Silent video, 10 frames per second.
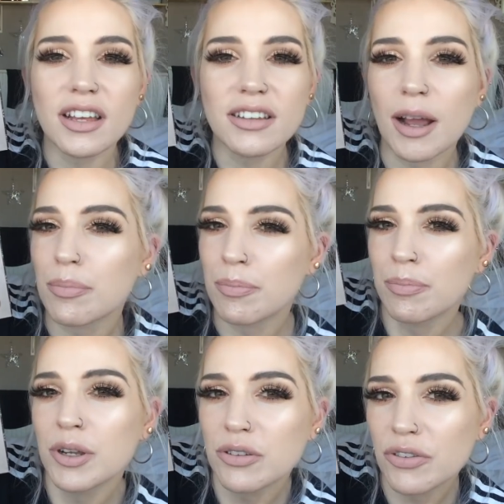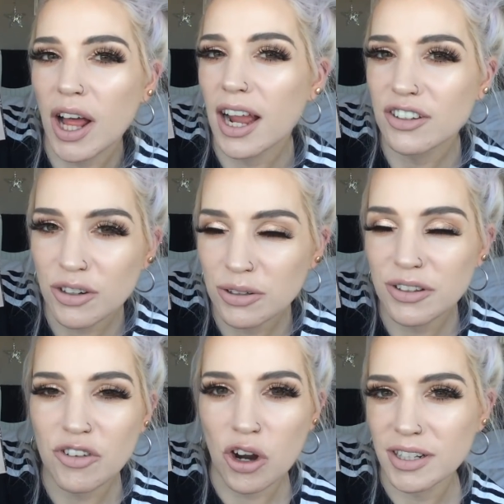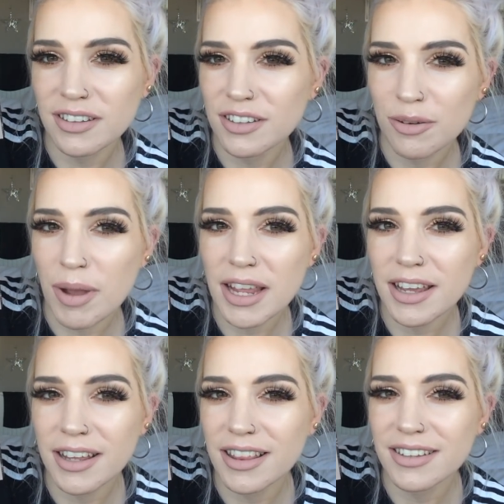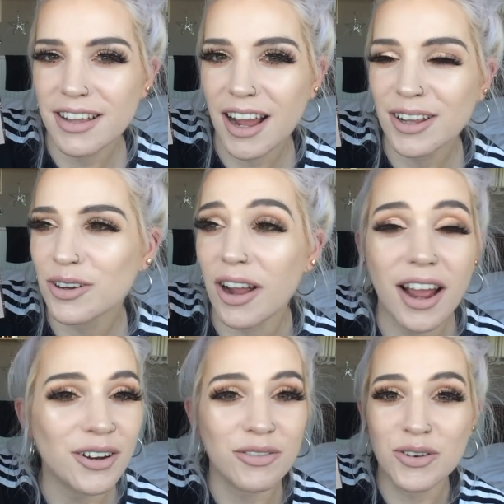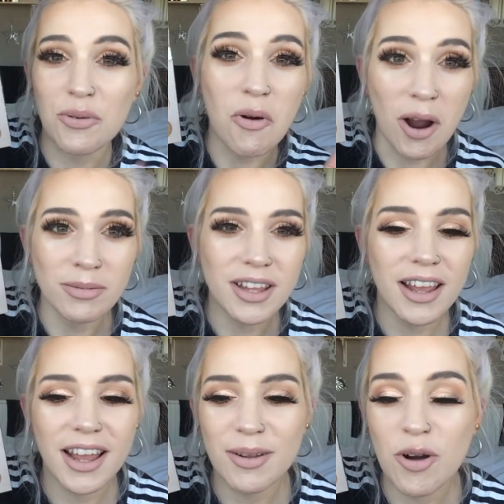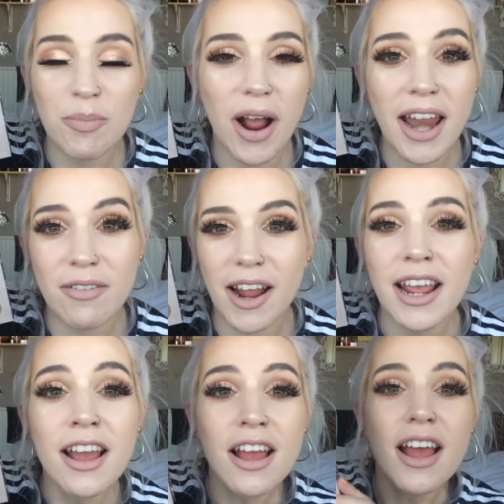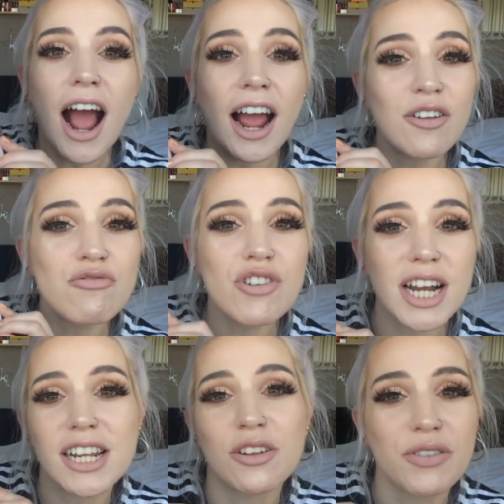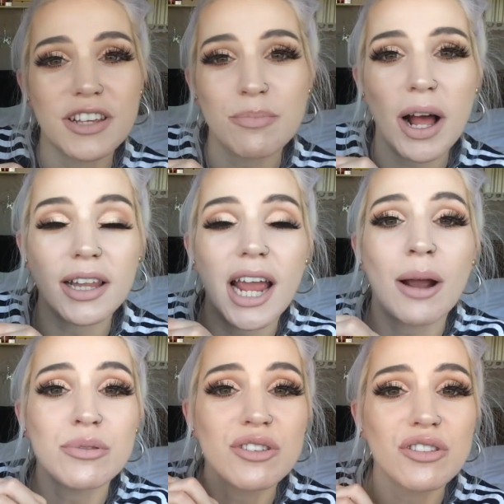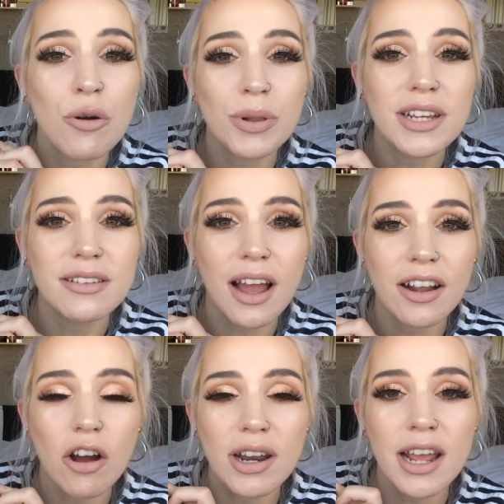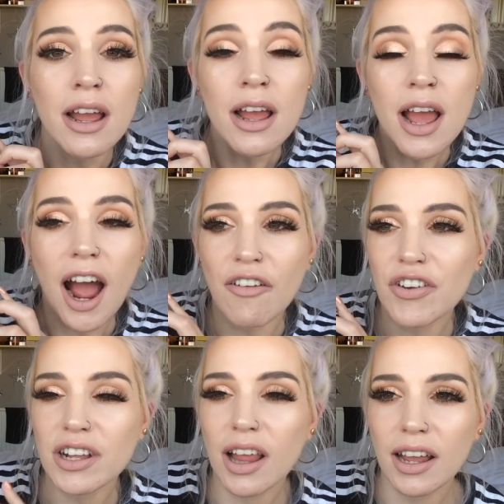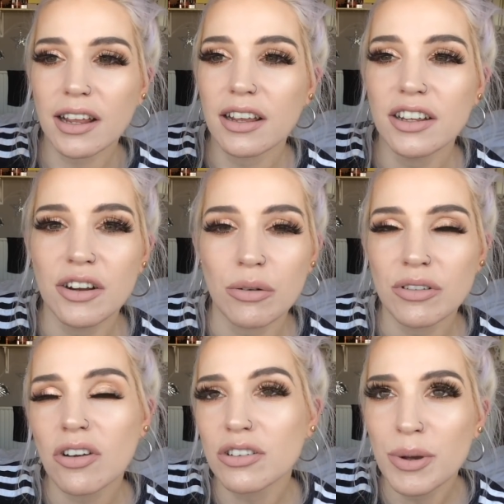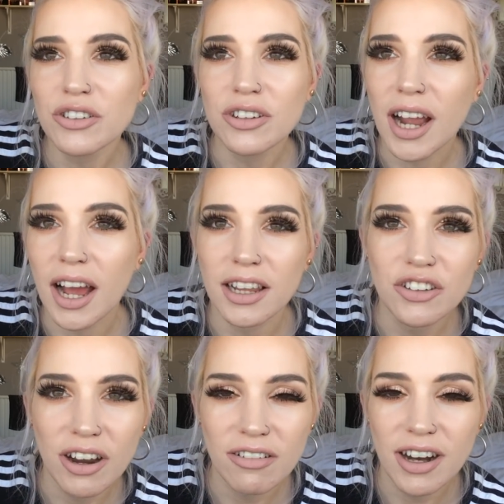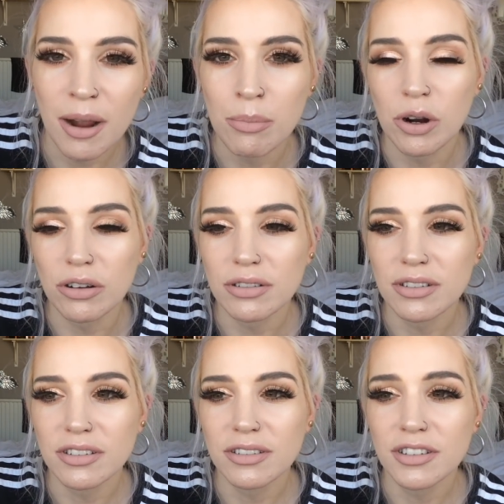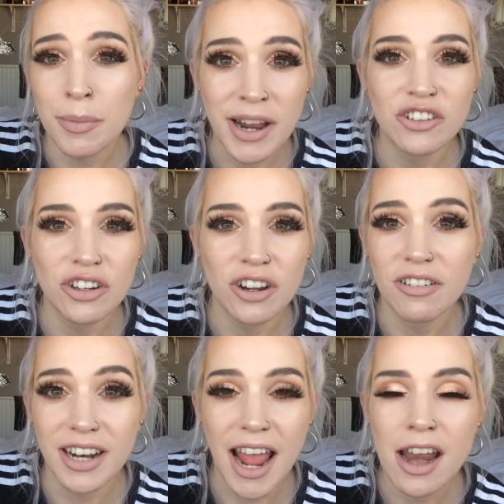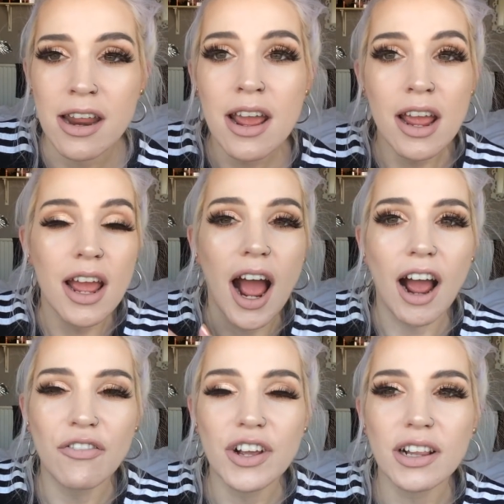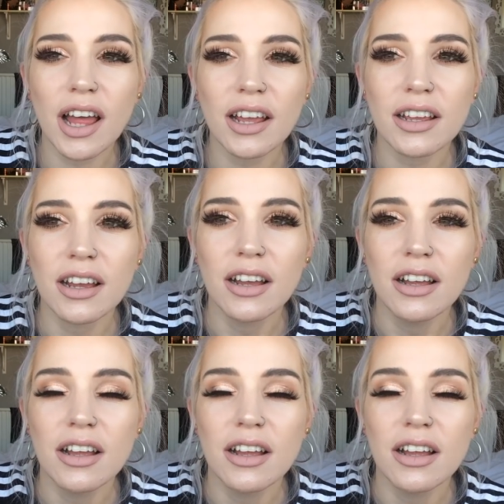There's, like, beautiful eyeshadows have gone into making this eye look. I don't know what I'm saying anymore, but anyway, I really love this palette. I'm so pleased that I got it. I feel like, you know, not to mention Kylie Jenner again, but to mention her again, I feel like